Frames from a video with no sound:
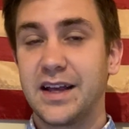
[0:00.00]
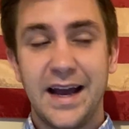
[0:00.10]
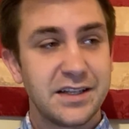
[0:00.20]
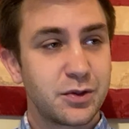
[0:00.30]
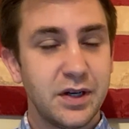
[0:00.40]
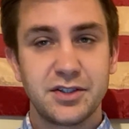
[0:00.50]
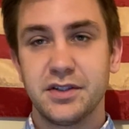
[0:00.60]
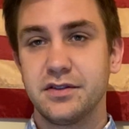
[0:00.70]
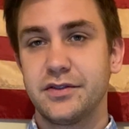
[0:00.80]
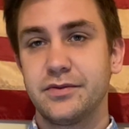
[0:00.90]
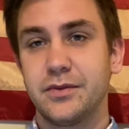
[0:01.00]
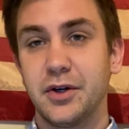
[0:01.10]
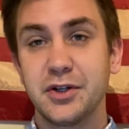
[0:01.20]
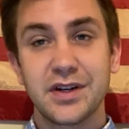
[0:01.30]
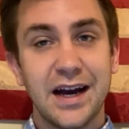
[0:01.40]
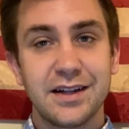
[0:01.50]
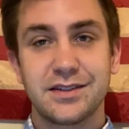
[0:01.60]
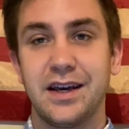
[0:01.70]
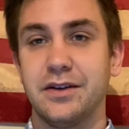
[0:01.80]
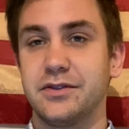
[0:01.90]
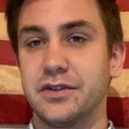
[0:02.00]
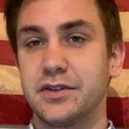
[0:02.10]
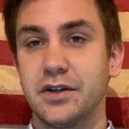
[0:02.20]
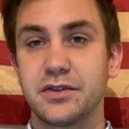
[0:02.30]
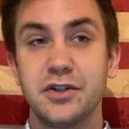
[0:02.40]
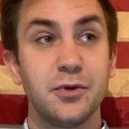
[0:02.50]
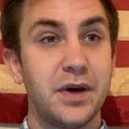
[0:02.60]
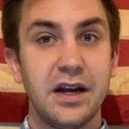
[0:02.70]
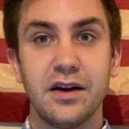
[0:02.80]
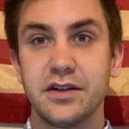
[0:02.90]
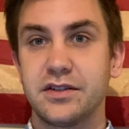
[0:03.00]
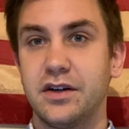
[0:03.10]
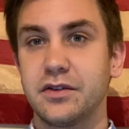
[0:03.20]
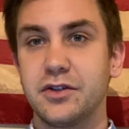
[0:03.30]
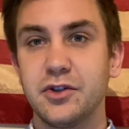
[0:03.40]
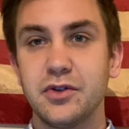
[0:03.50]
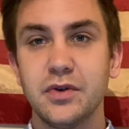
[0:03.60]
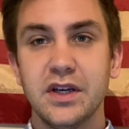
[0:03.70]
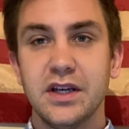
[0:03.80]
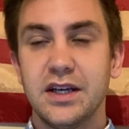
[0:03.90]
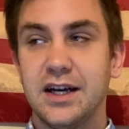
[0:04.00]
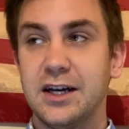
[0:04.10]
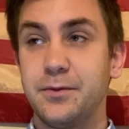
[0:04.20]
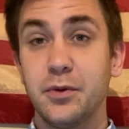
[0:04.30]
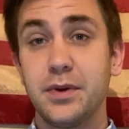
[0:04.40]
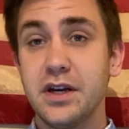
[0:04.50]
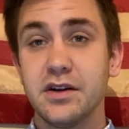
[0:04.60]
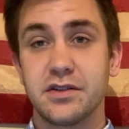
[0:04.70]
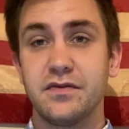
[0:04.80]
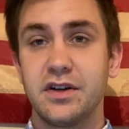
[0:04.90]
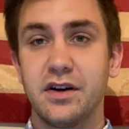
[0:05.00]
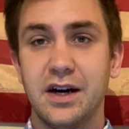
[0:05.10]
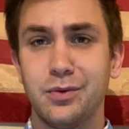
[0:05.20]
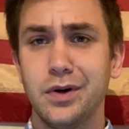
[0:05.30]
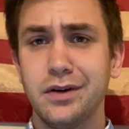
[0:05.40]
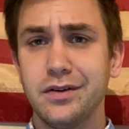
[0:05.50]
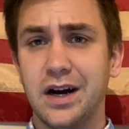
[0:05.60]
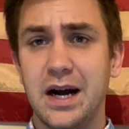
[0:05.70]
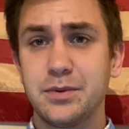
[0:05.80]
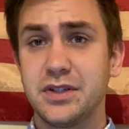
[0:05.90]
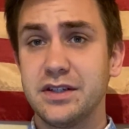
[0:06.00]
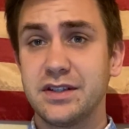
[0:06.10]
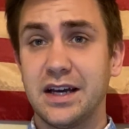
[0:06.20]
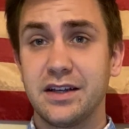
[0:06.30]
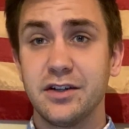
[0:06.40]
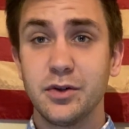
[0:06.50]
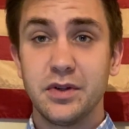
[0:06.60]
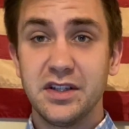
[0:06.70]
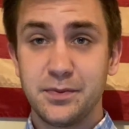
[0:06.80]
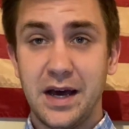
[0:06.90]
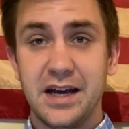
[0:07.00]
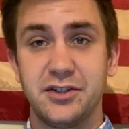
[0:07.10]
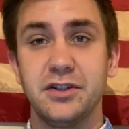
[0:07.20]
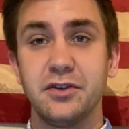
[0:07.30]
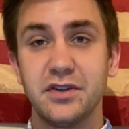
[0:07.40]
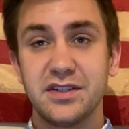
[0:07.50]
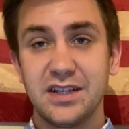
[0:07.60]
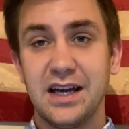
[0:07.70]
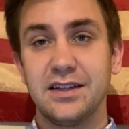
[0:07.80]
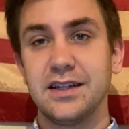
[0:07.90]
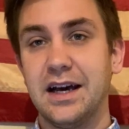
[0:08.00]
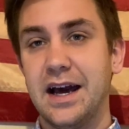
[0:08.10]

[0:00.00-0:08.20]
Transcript: Ask questions. Talk to your guidance counselor. Talk to your parents. Talk to um, your peers and figure out what are options I can do with this passion or this talent that I